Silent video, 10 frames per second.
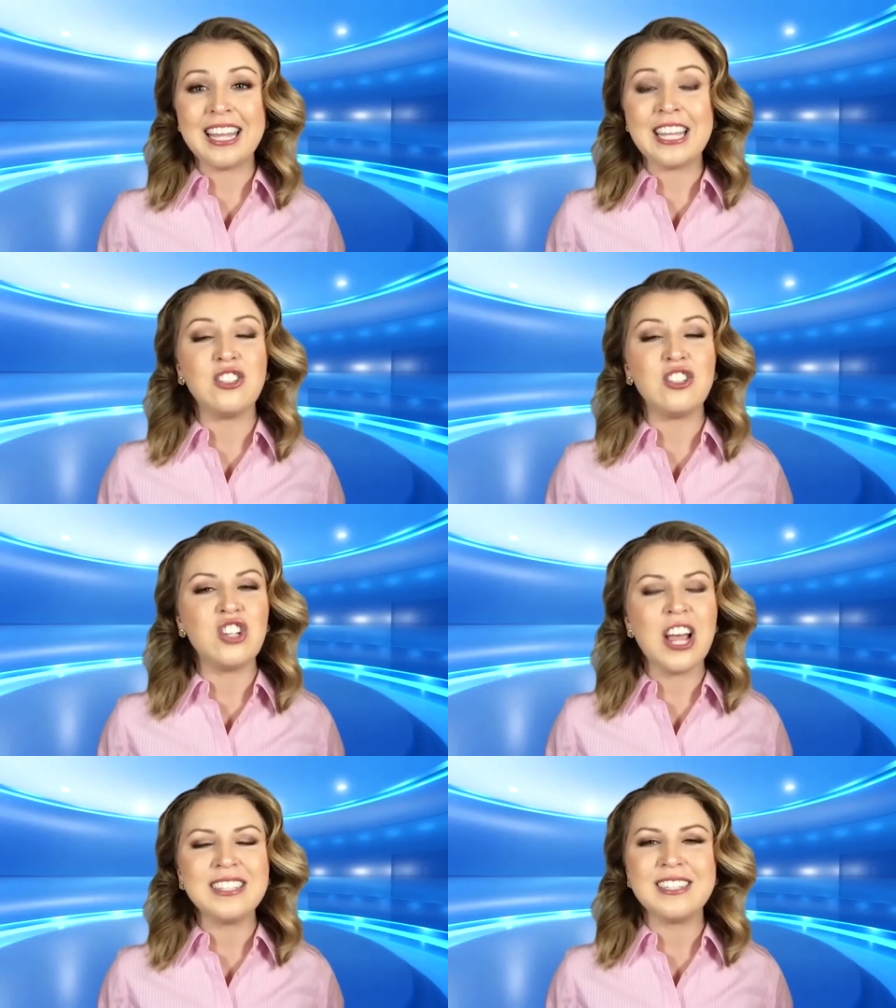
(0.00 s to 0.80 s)
is
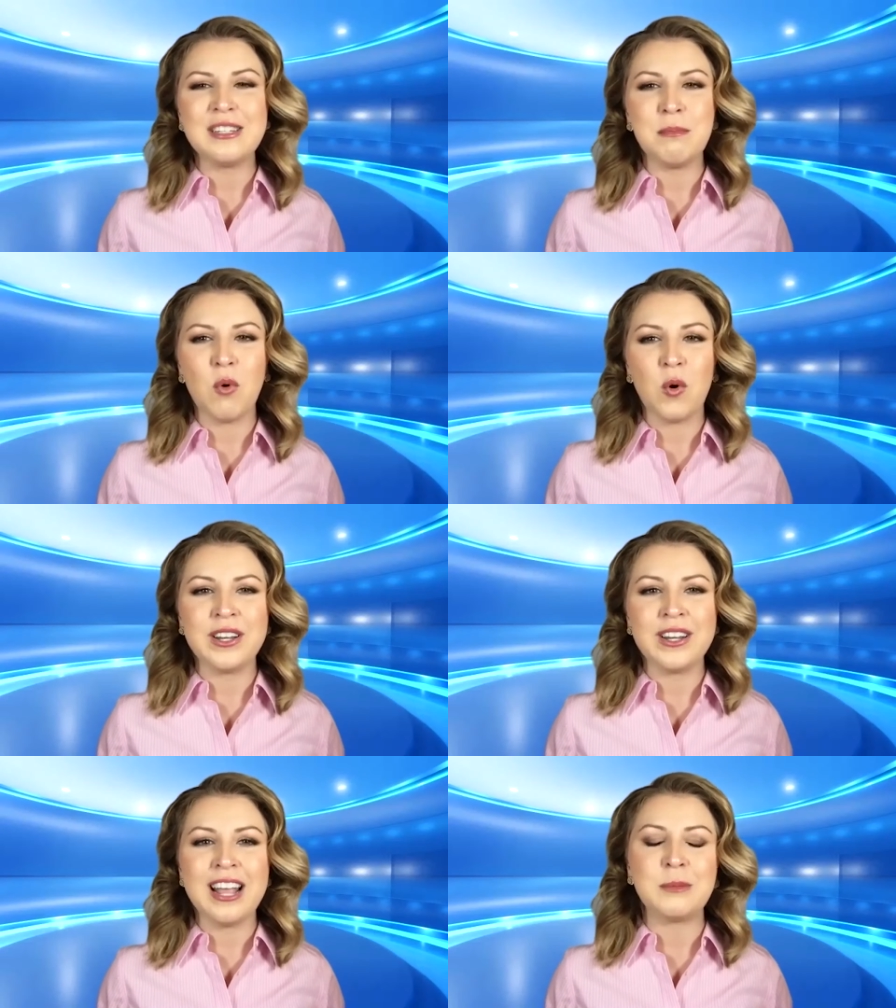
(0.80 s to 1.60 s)
just as
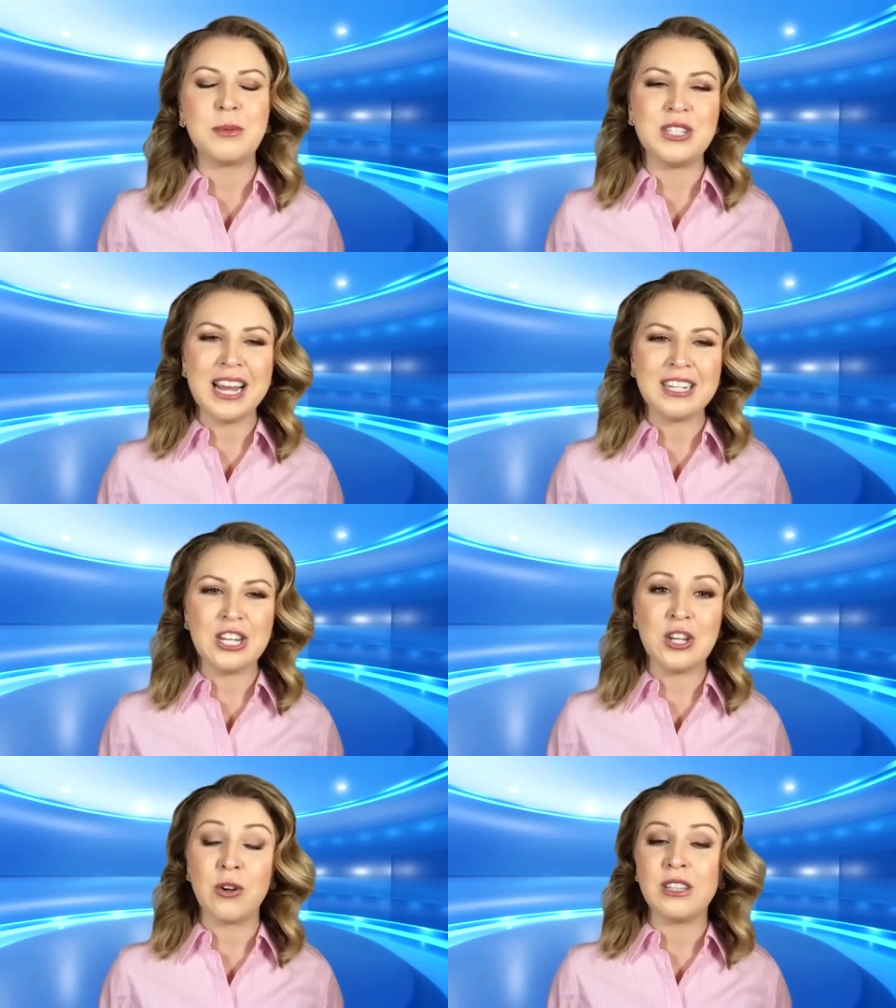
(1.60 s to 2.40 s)
important as
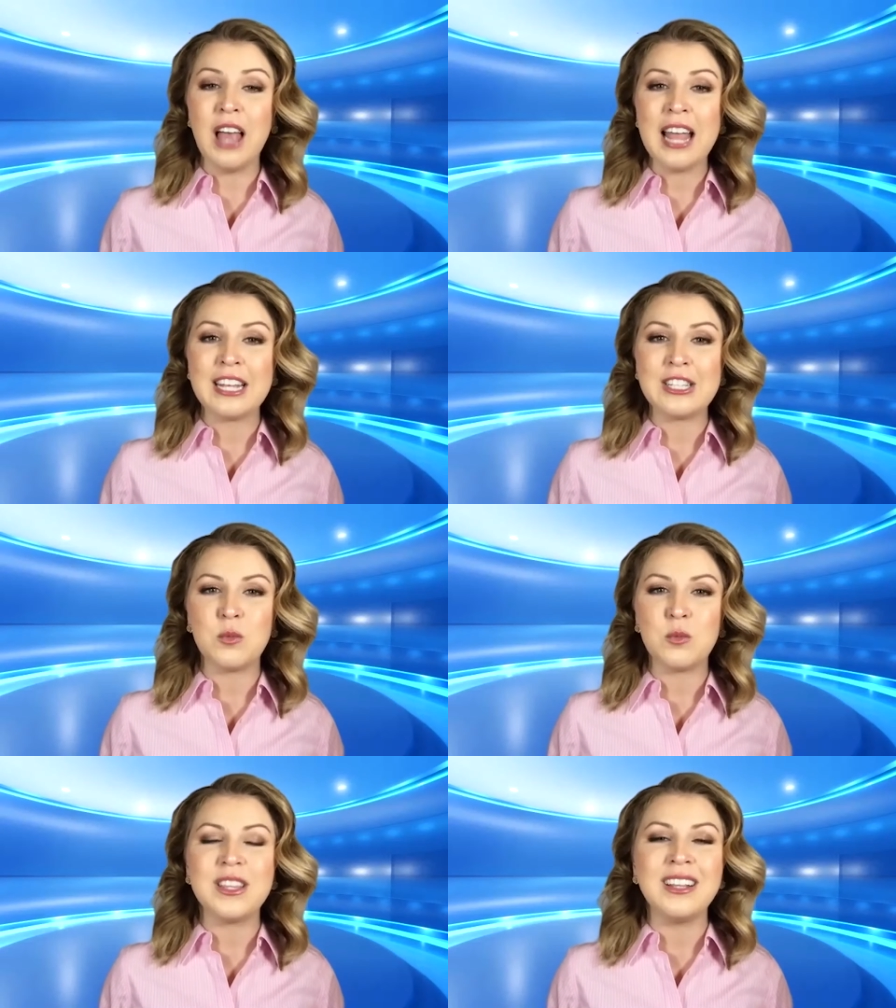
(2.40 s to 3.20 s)
protecting your
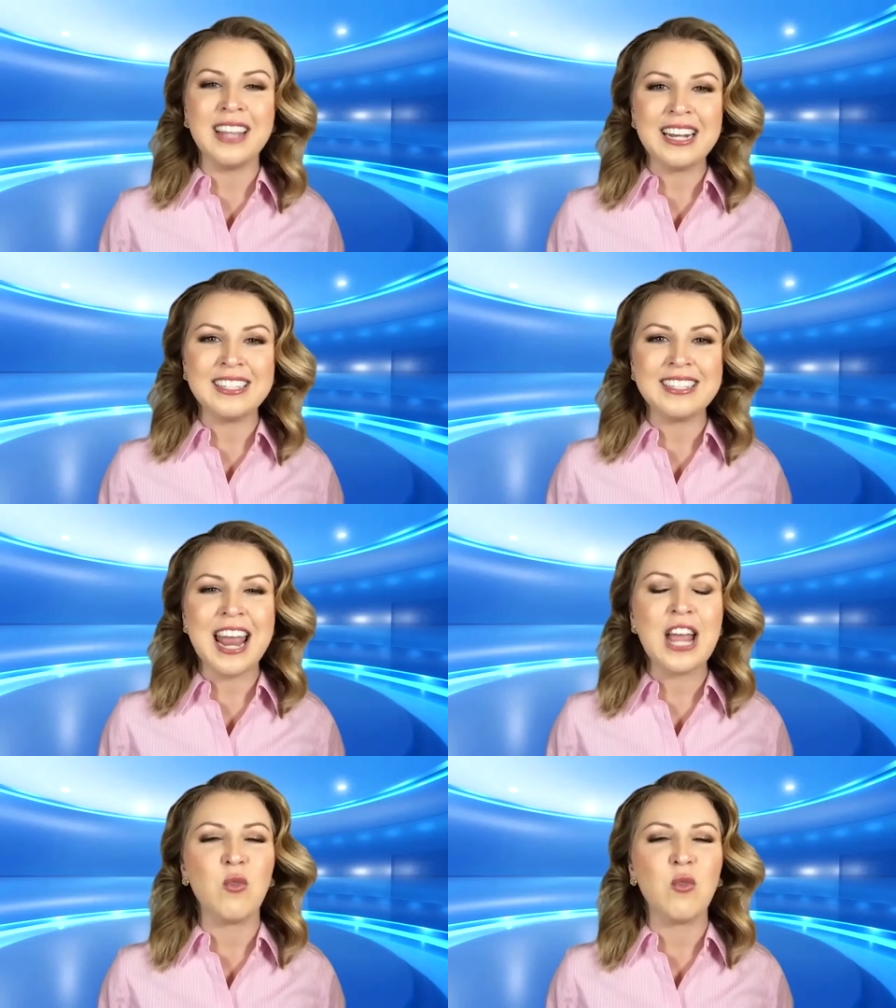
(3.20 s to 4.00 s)
clients with the latest
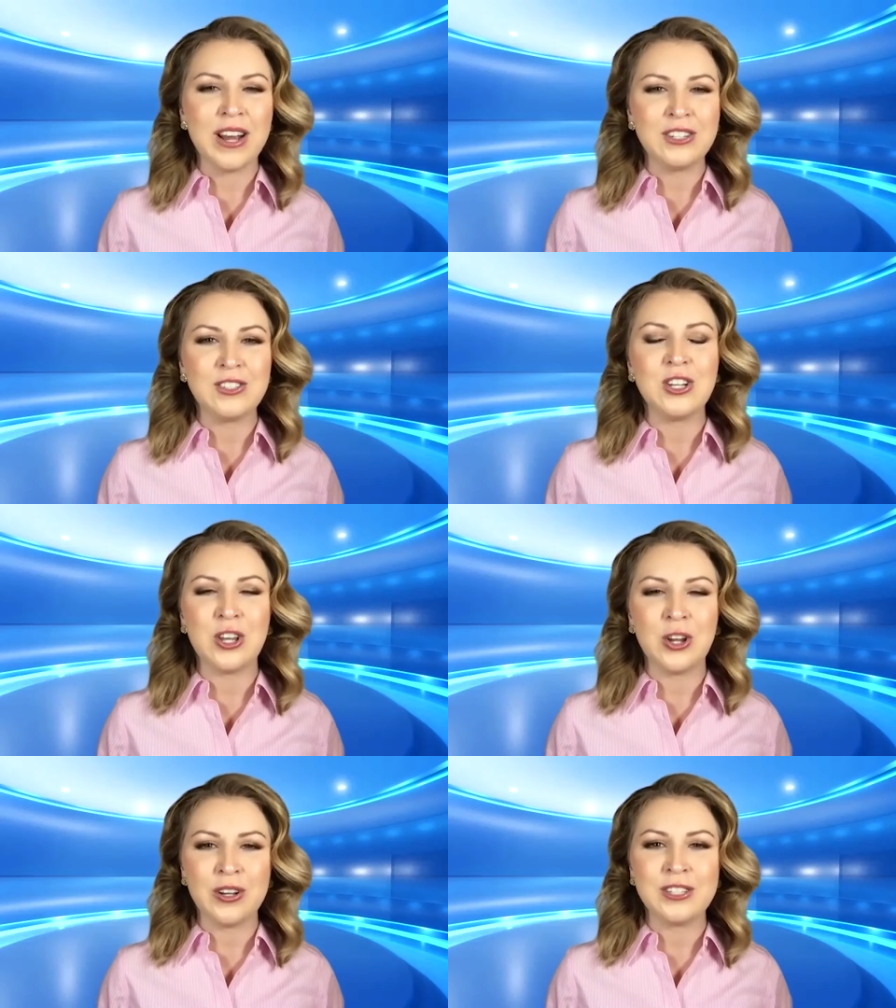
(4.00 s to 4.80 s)
and greatest
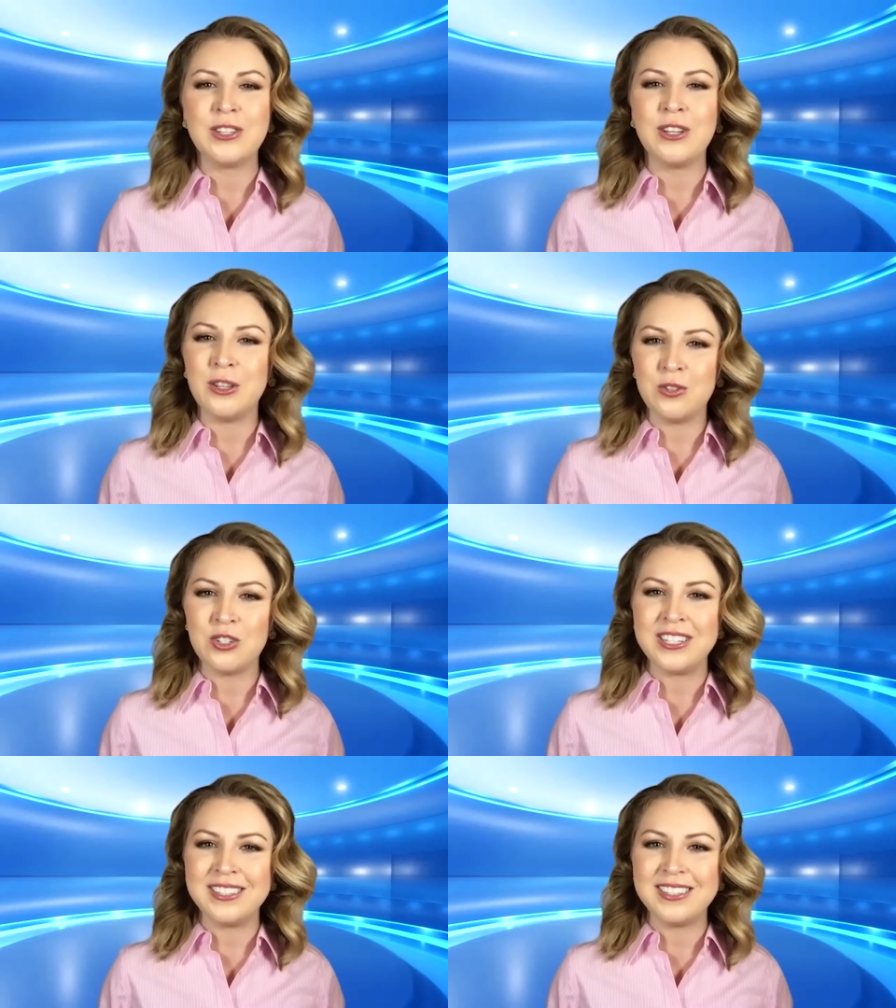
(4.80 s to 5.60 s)
security
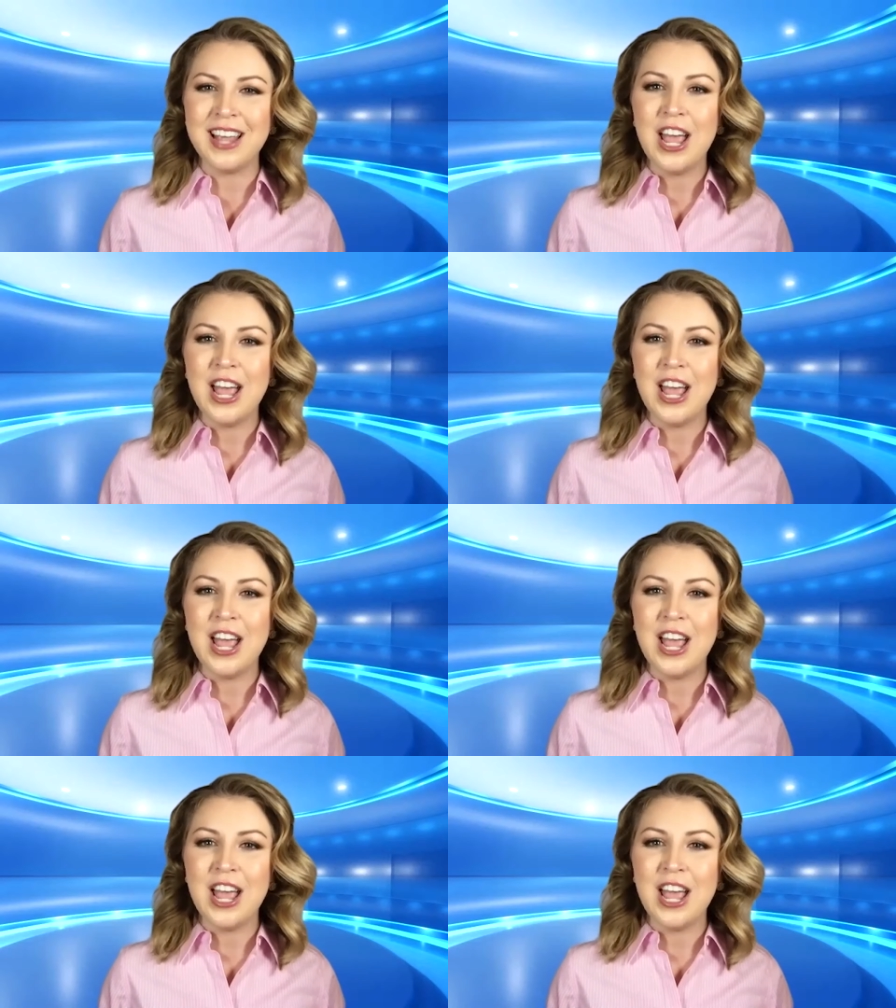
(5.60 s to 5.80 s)
solutions.